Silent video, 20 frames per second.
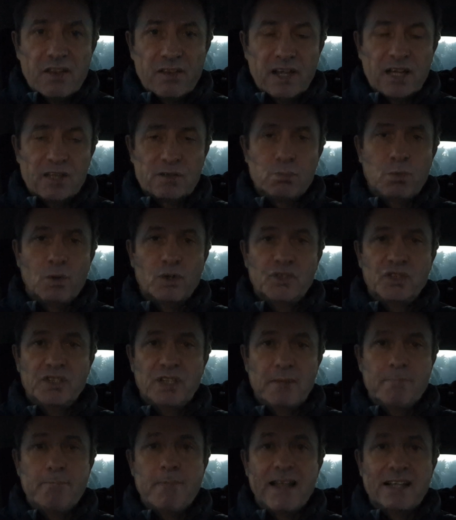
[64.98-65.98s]
That's what
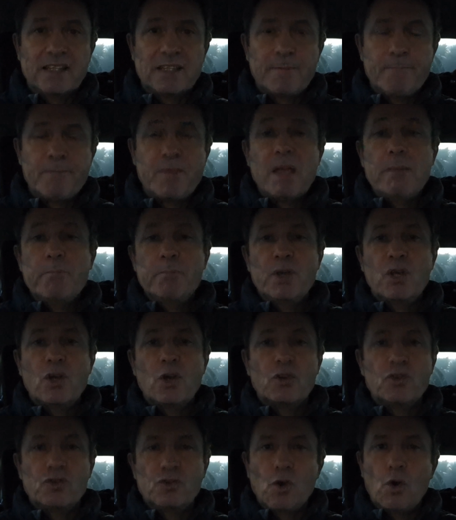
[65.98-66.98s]
she meant,
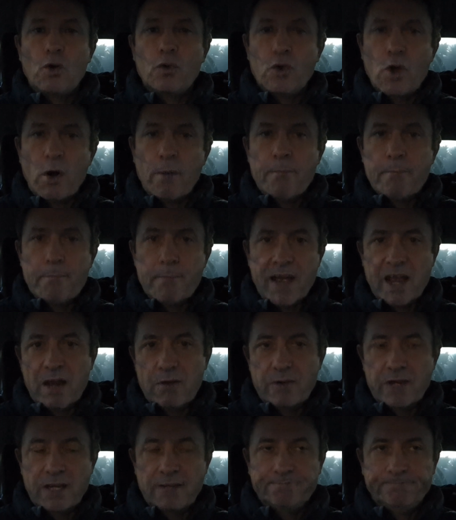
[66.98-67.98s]
because you're not
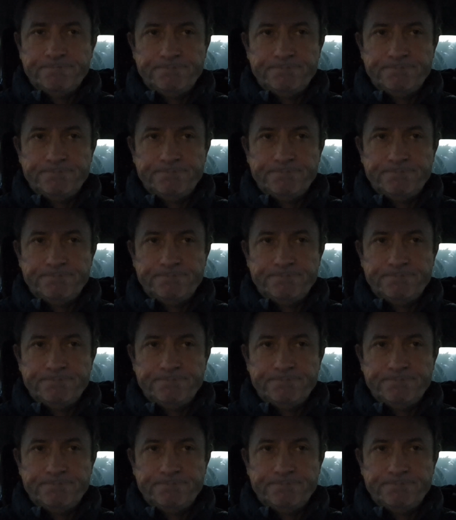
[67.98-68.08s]
Maori.